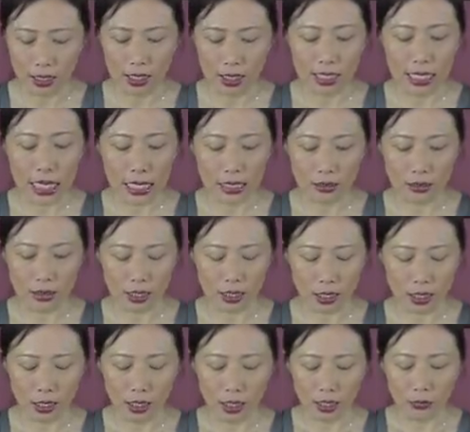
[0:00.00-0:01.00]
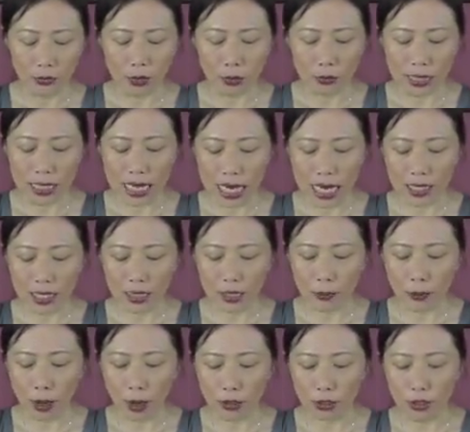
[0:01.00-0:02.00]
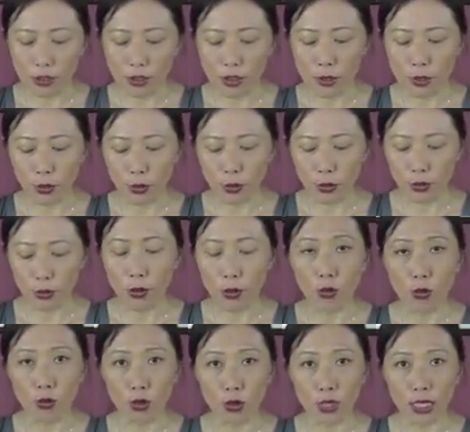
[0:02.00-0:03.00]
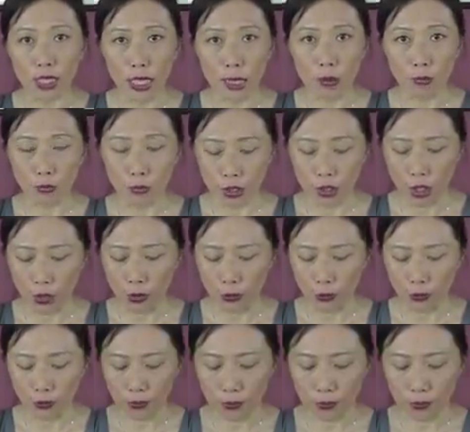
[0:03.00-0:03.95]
cells from attacking the partner's sperm or the embryo.